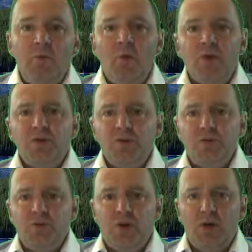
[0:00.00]
Welcome
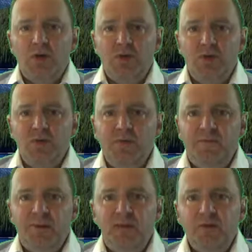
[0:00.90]
to our YouTube
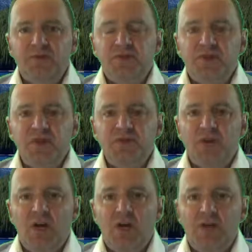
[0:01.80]
video
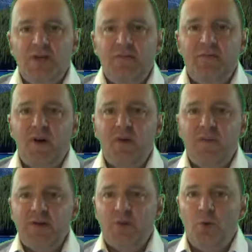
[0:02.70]
series on
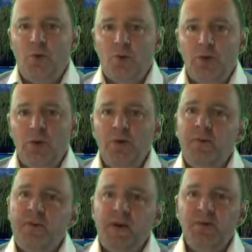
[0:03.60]
environmental oil.
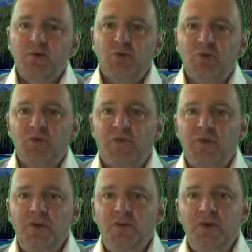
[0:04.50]
My name is Christopher
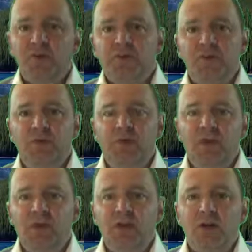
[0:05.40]
Neufeld of
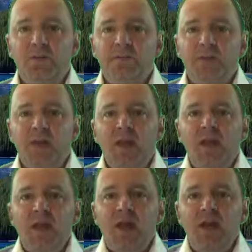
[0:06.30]
Neufeld Legal.
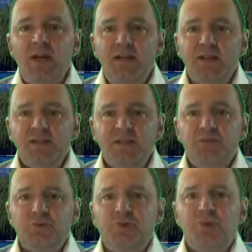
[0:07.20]
And in this
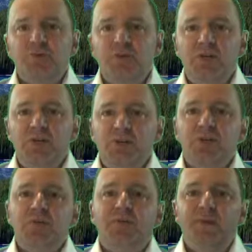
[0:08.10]
introductory
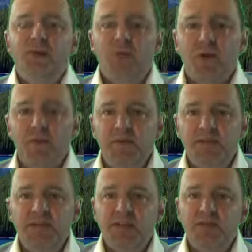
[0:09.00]
YouTube video, we're going to be
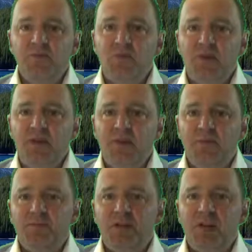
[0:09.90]
discussing what the
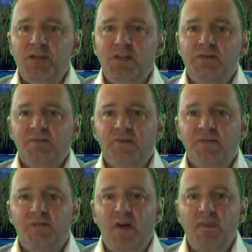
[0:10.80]
objectives of
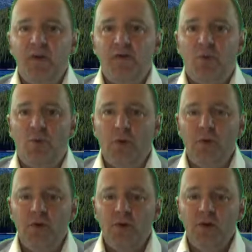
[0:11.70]
environmental
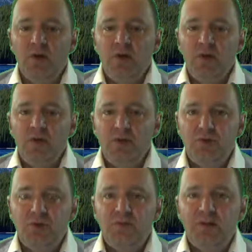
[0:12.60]
oil
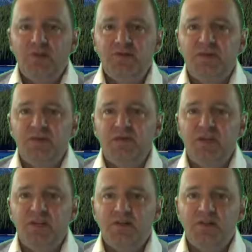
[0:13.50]
YouTube video series
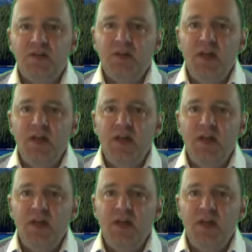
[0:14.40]
is.